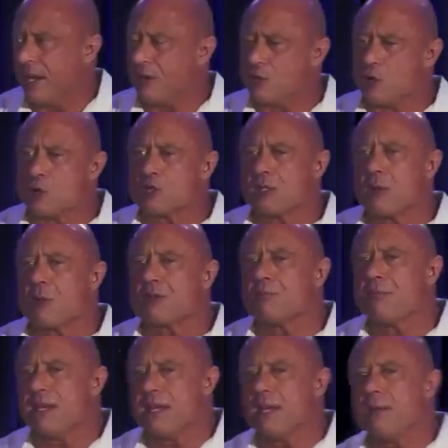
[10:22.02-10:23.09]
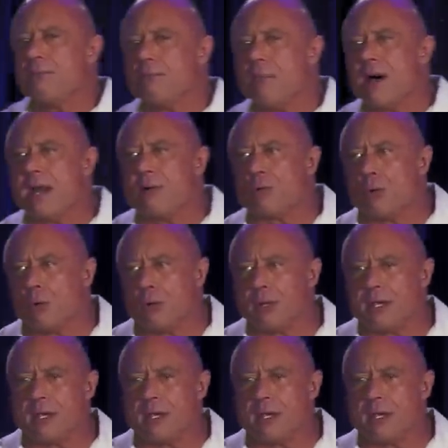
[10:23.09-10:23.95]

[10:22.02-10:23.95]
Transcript: And usually with me, my rule